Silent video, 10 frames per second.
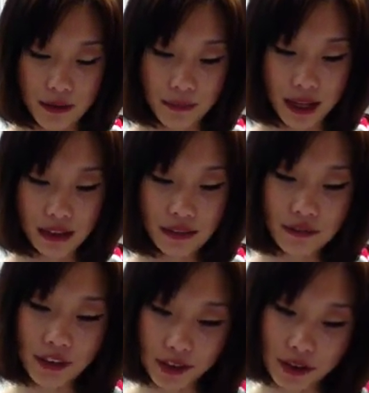blood
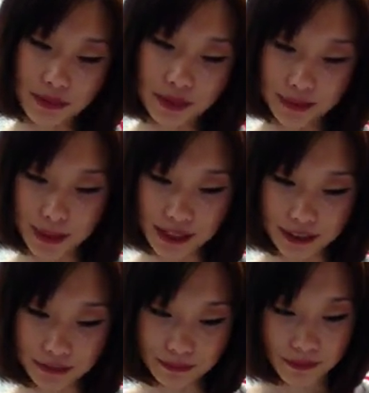volume
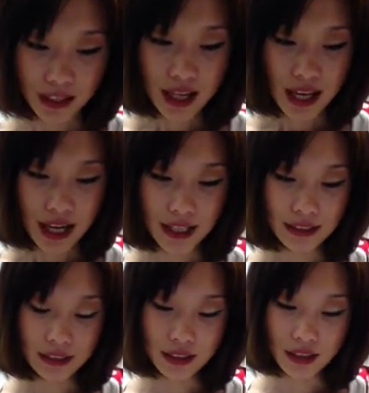spasm,
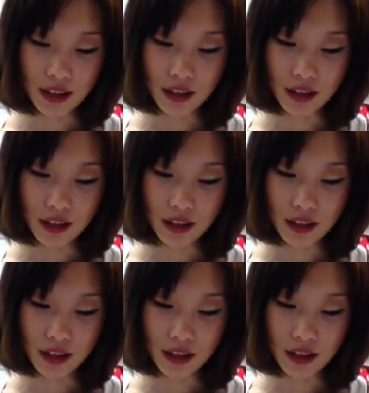and